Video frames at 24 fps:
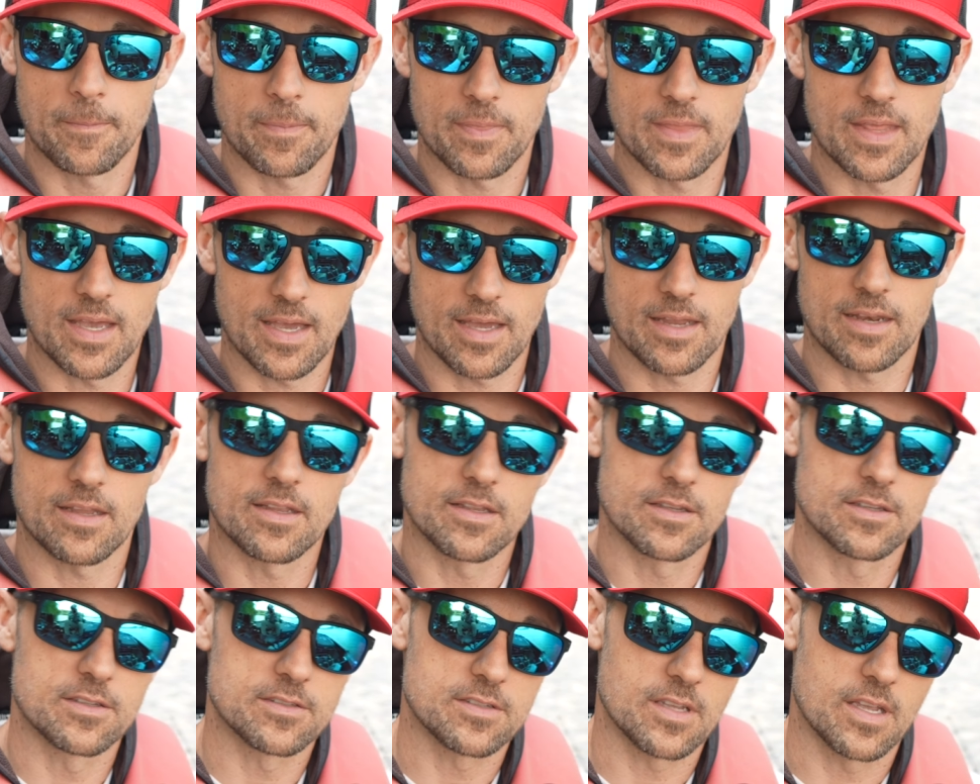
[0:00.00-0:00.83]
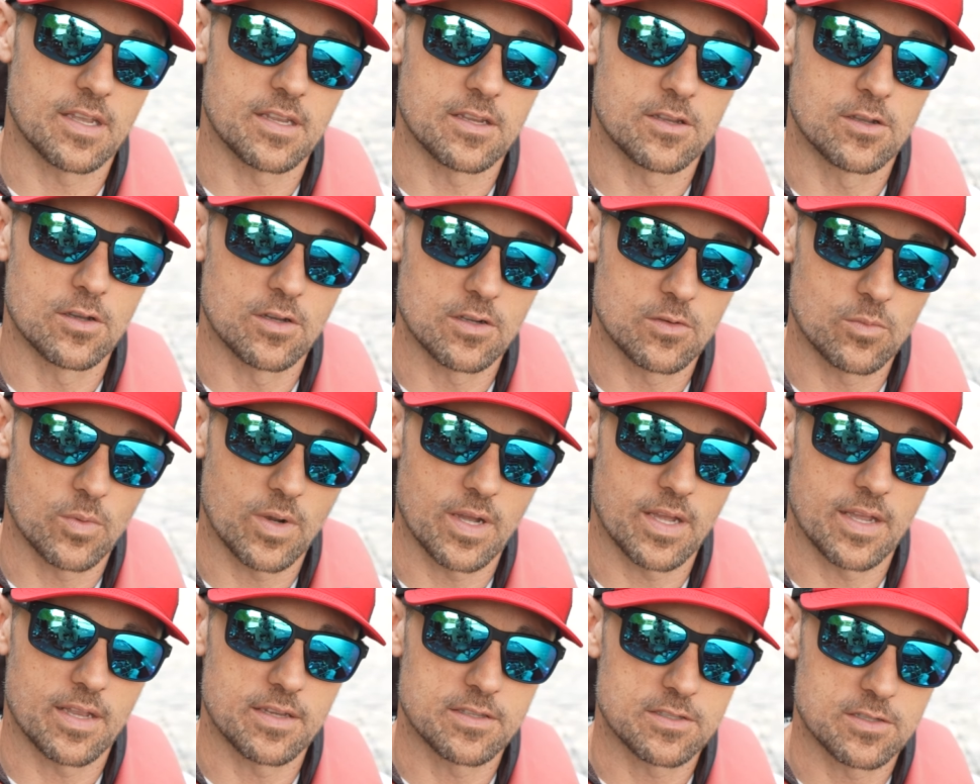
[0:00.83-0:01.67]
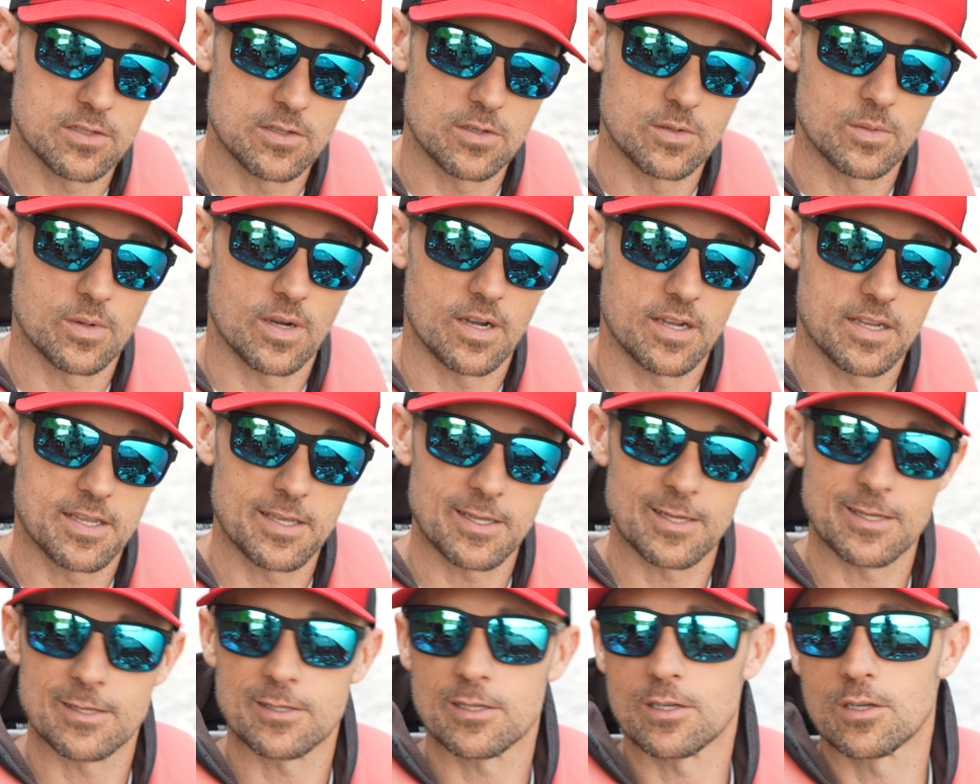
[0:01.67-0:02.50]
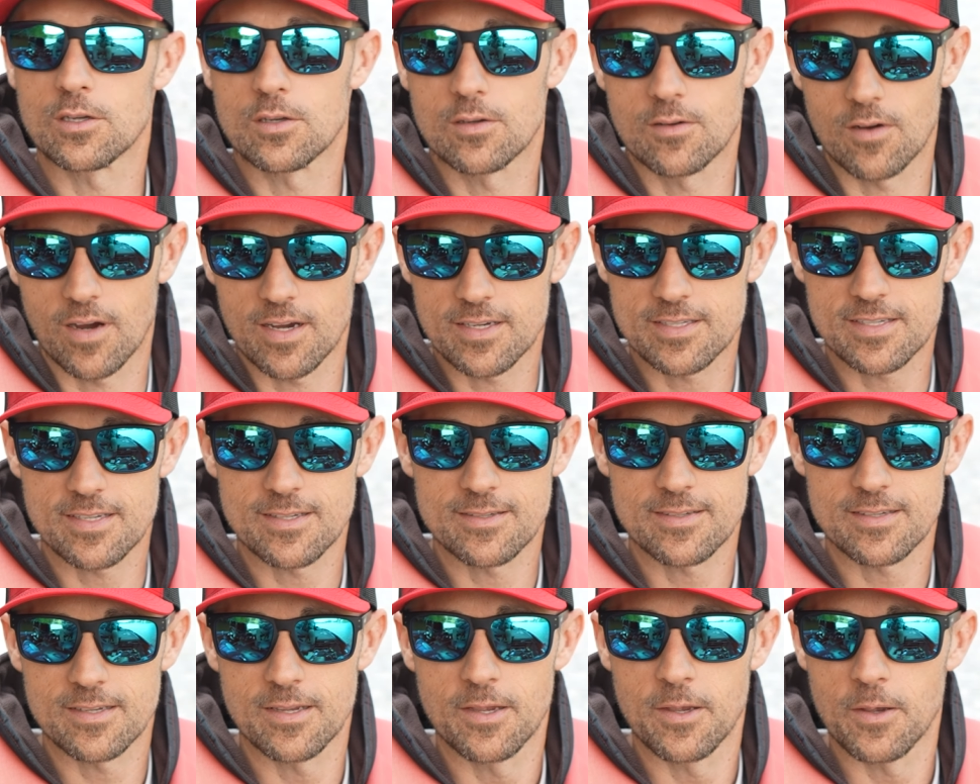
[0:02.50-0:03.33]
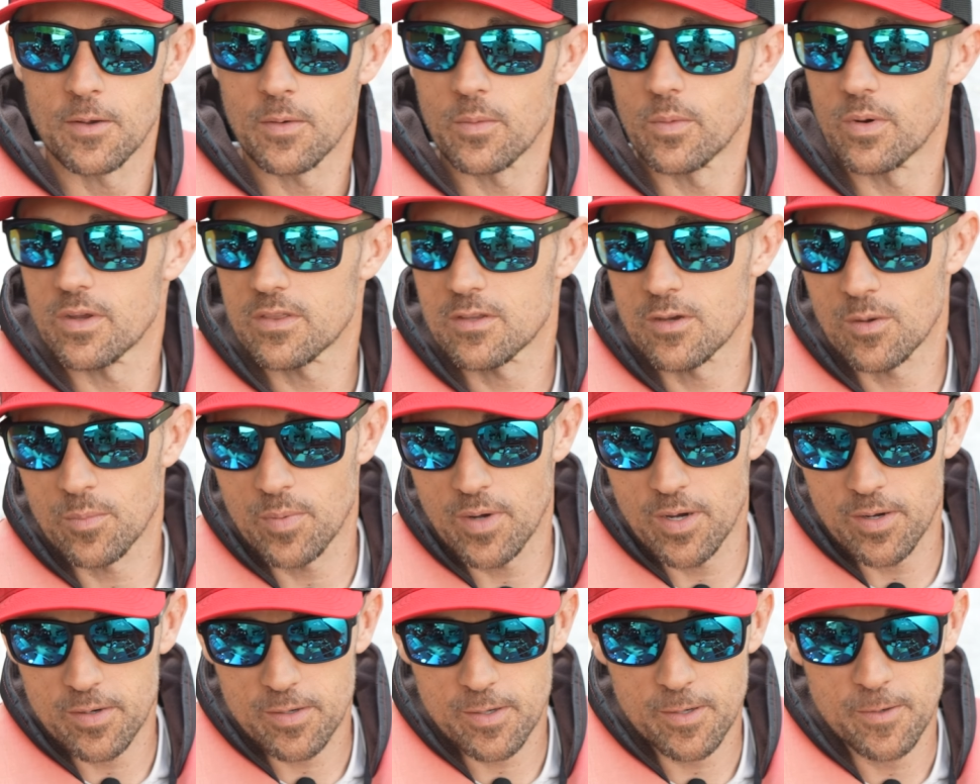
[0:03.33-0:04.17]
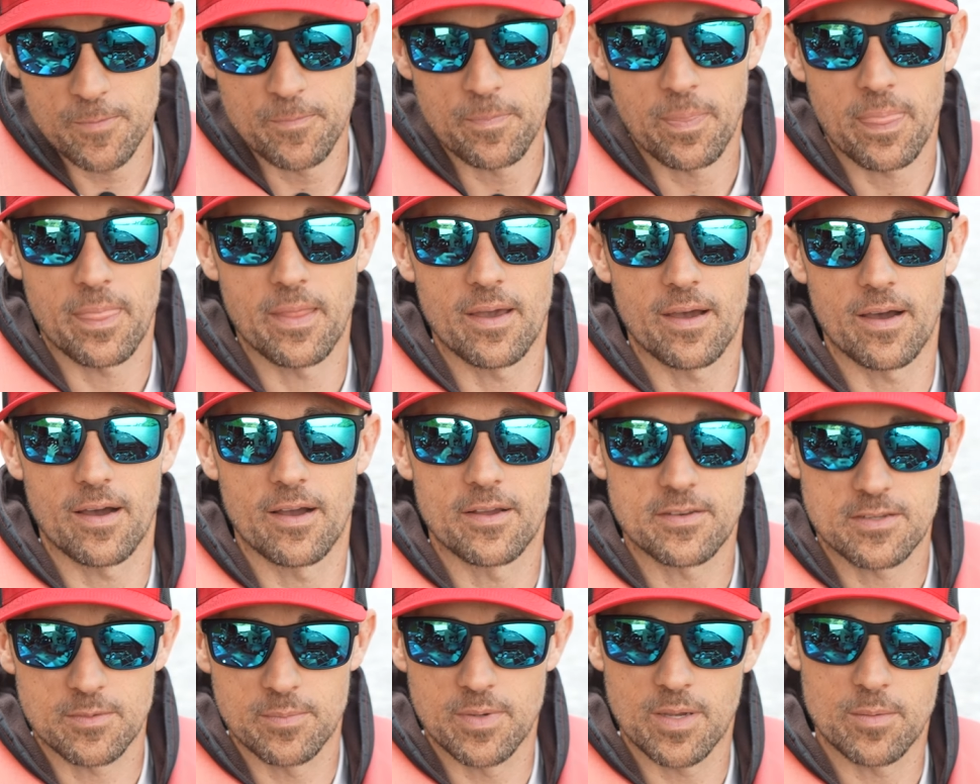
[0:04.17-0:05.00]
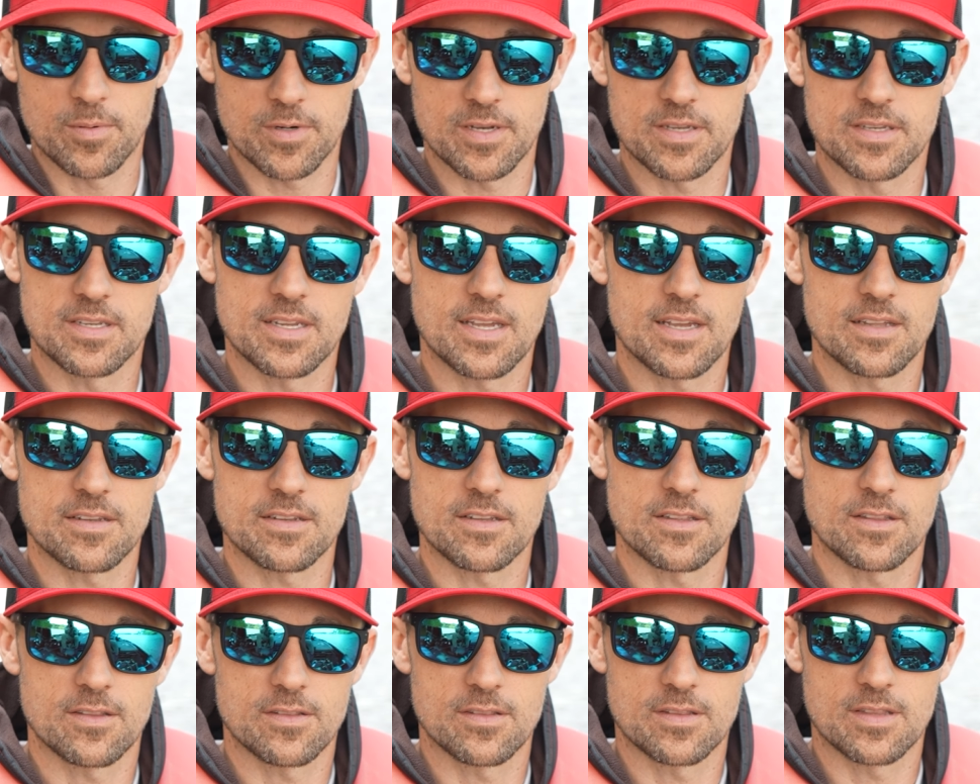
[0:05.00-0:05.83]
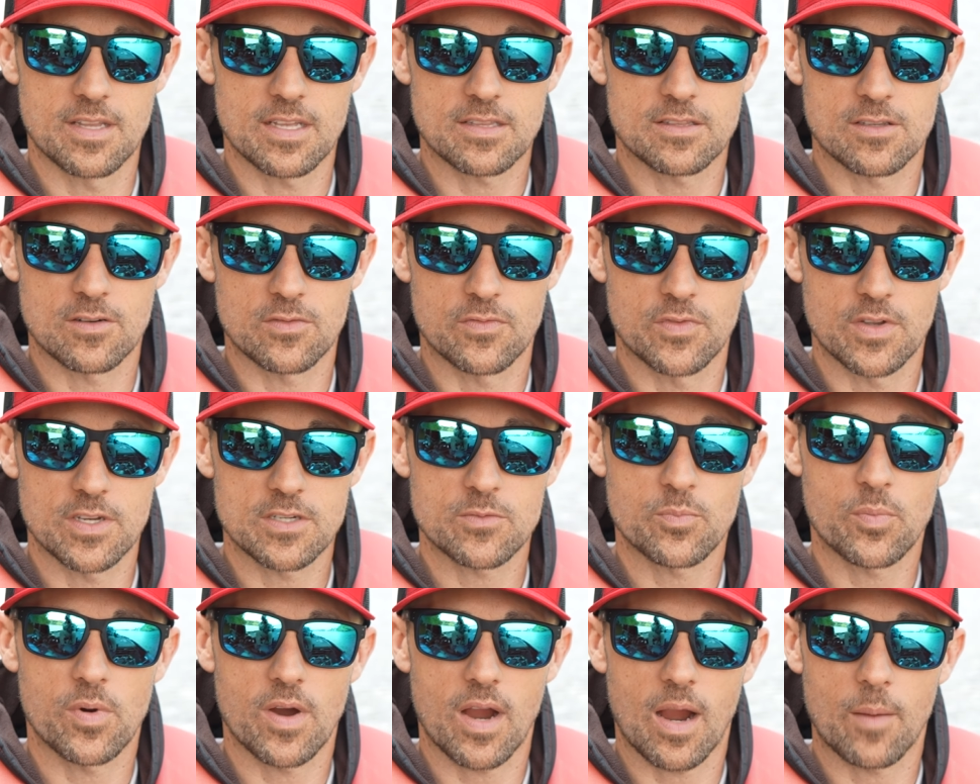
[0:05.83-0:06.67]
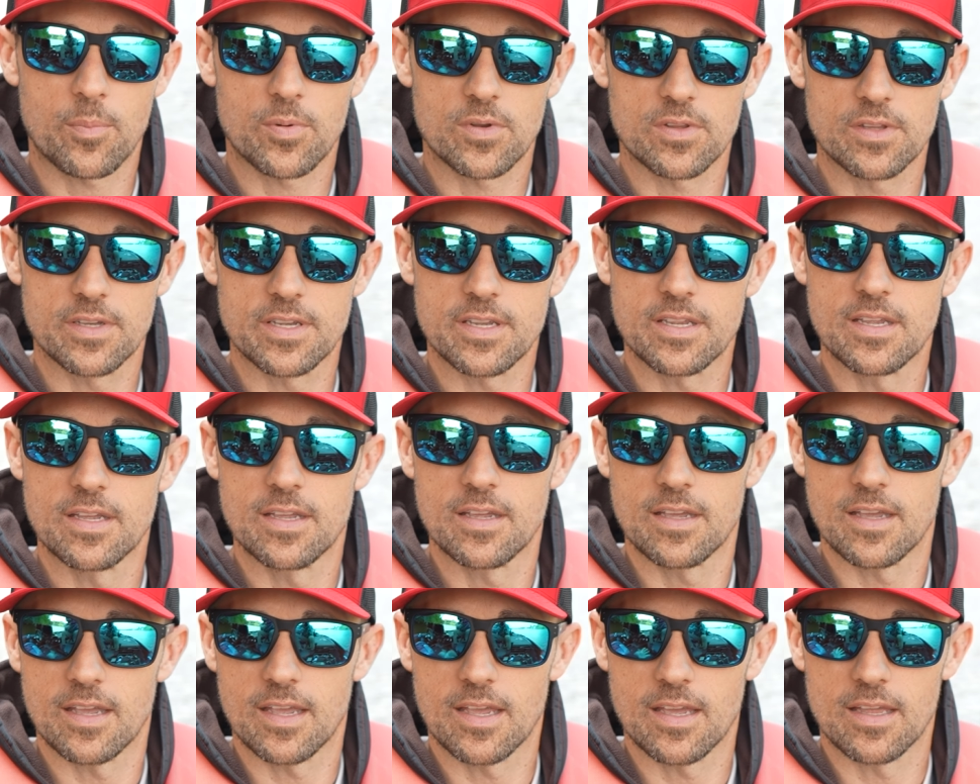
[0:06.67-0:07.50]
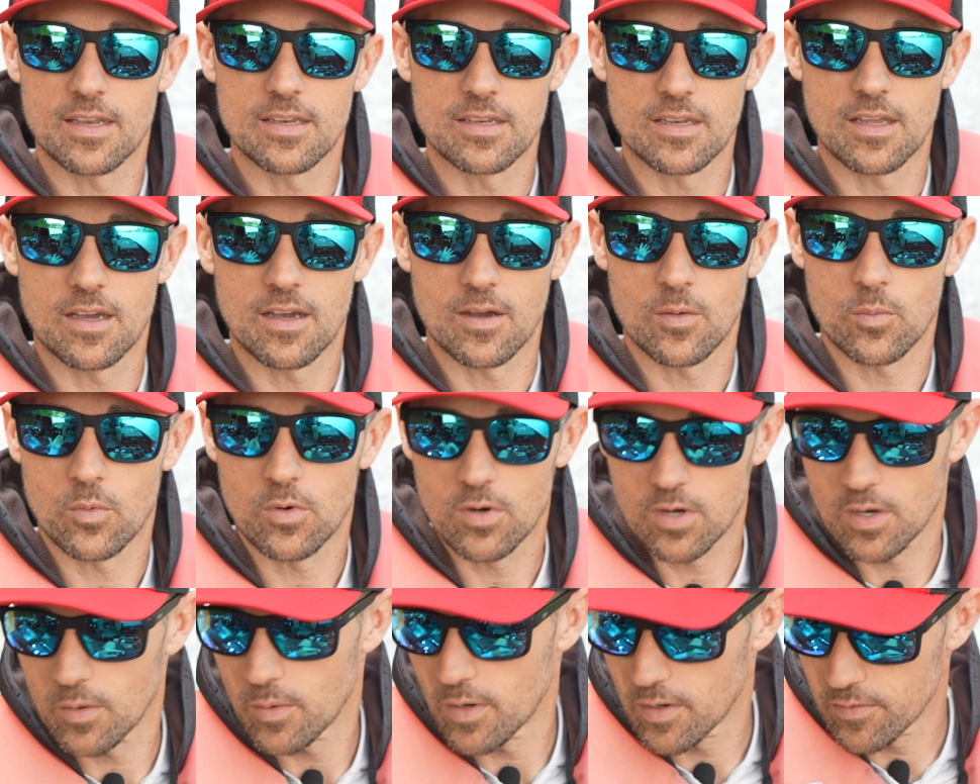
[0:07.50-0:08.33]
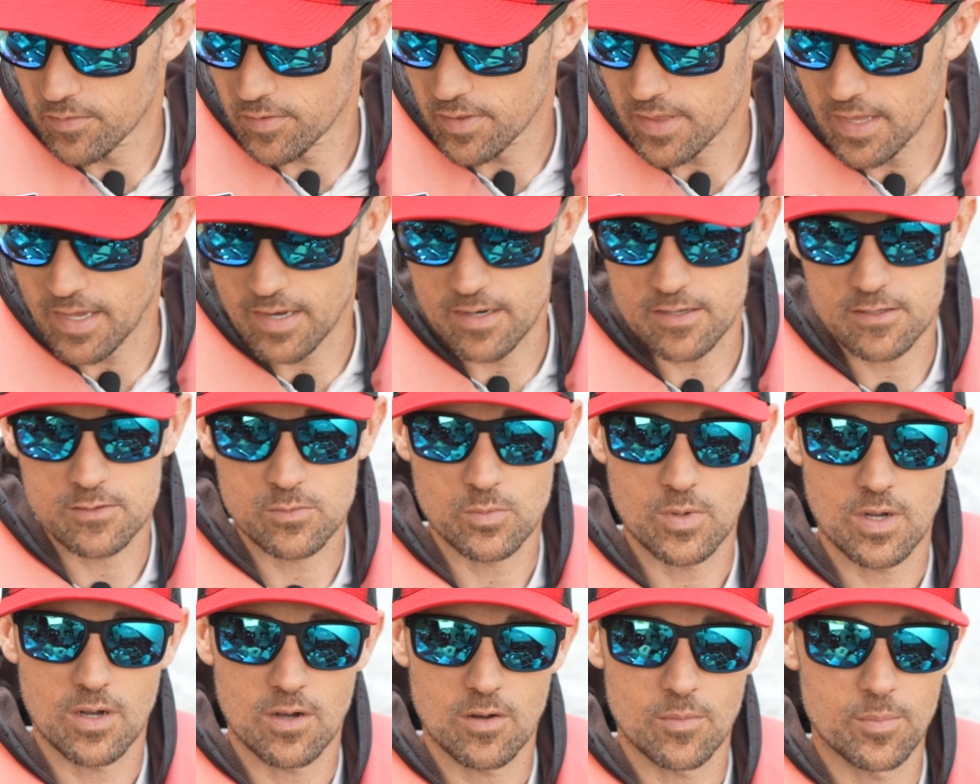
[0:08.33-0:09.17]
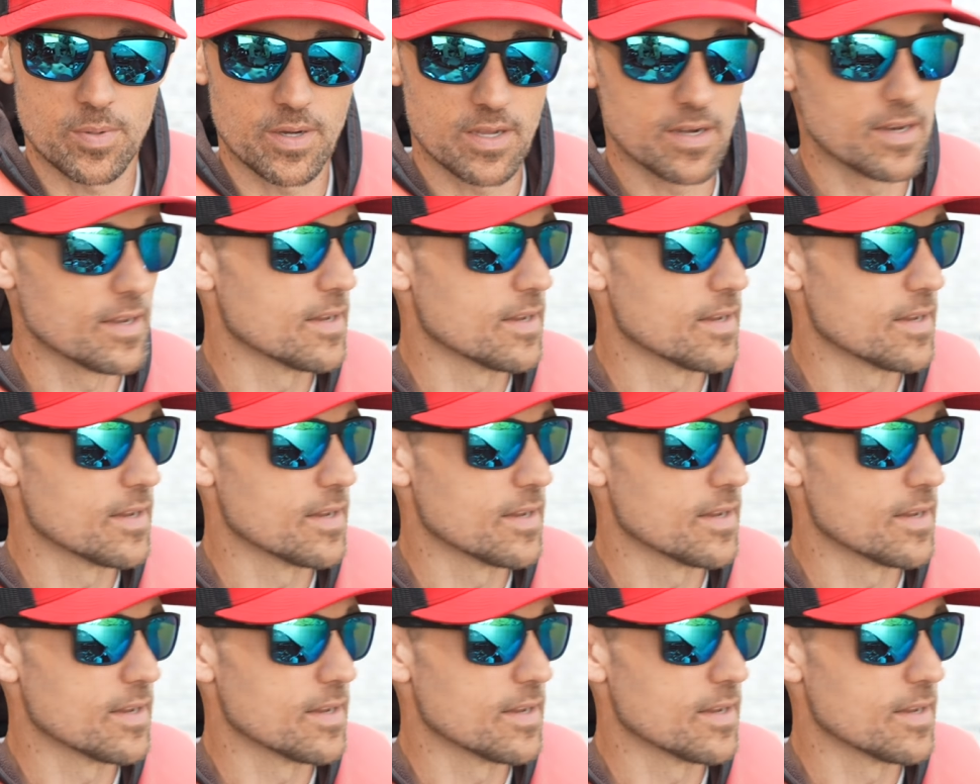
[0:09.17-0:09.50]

That is a good way to get into good graces with your boater, to be able to net their fish properly, and we'll go over that as well. But